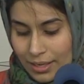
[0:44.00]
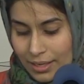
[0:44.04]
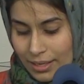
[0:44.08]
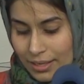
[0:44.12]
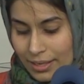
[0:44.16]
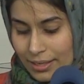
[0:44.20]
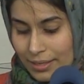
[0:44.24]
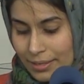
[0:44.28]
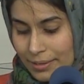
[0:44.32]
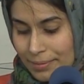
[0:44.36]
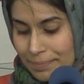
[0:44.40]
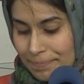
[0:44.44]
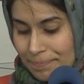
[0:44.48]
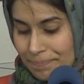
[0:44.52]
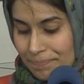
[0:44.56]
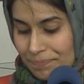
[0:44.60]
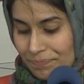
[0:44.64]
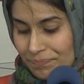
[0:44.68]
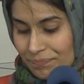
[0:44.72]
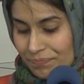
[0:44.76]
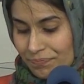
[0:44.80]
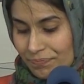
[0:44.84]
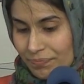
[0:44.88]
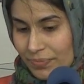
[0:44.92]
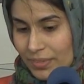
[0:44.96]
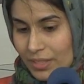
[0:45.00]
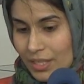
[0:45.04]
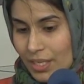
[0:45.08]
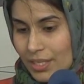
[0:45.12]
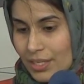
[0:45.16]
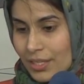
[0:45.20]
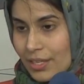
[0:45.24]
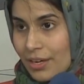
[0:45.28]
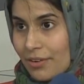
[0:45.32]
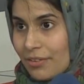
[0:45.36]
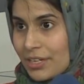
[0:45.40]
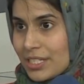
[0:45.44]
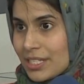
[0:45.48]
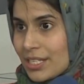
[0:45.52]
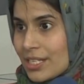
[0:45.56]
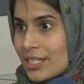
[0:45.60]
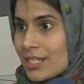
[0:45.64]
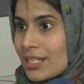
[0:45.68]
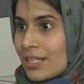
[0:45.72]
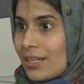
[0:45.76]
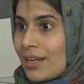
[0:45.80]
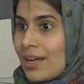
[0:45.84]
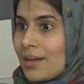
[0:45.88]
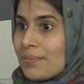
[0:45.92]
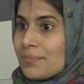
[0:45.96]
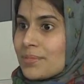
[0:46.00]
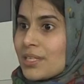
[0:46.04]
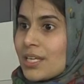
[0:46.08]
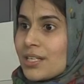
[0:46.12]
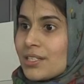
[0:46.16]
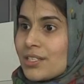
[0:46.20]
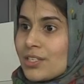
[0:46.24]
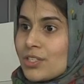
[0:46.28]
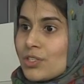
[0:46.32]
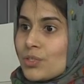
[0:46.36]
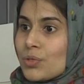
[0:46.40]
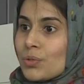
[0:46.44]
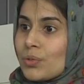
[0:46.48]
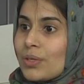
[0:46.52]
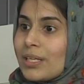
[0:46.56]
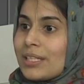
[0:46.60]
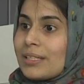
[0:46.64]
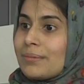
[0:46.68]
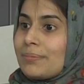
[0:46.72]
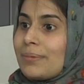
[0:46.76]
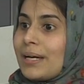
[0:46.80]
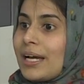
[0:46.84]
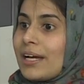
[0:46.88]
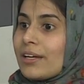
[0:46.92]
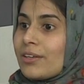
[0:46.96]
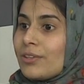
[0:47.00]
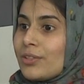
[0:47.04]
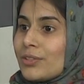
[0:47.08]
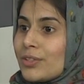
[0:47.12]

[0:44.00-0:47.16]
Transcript: There is a Salaam Center stall at the back,